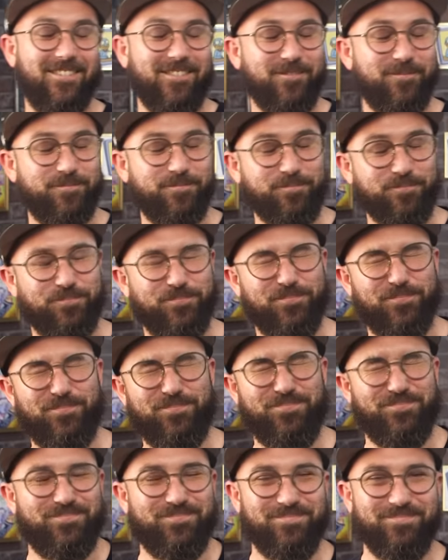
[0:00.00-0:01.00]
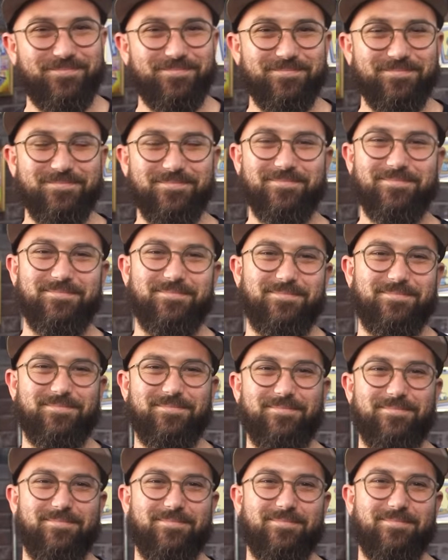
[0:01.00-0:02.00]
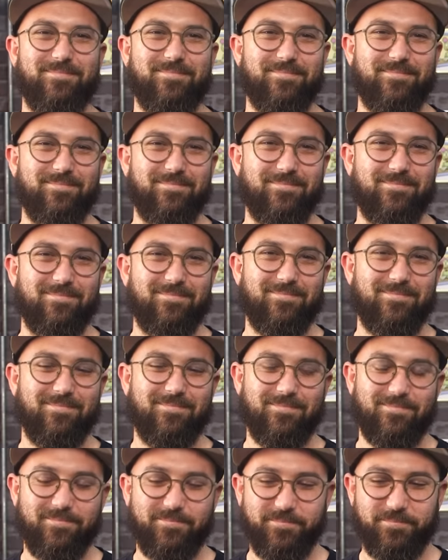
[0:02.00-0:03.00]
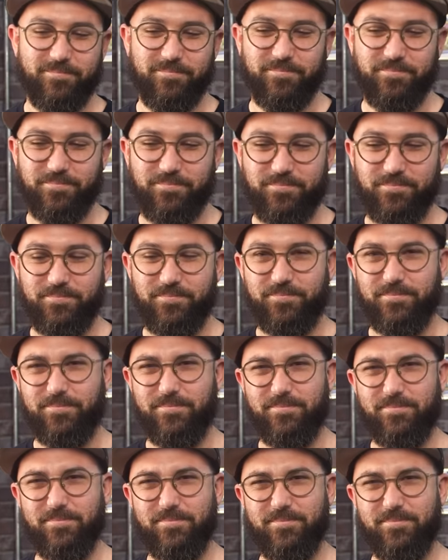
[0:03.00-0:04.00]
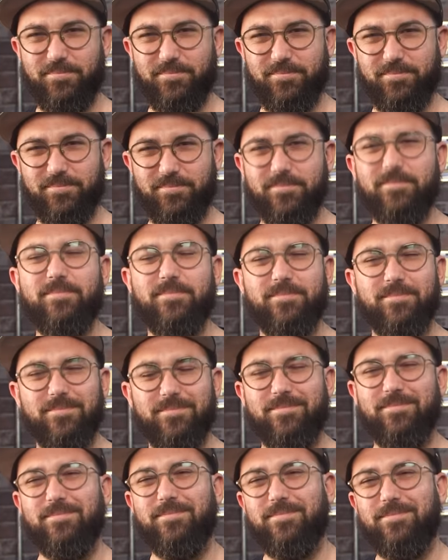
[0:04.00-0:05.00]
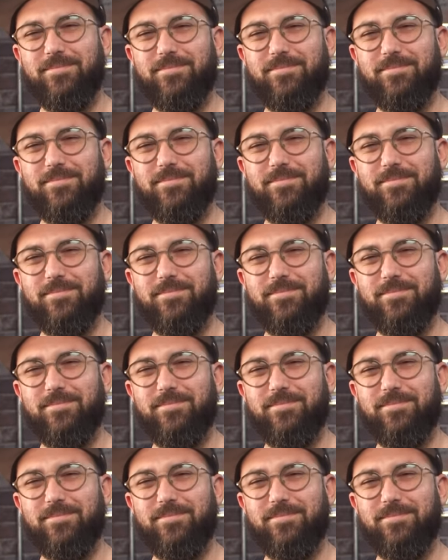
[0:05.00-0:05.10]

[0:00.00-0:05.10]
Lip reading: [no speech]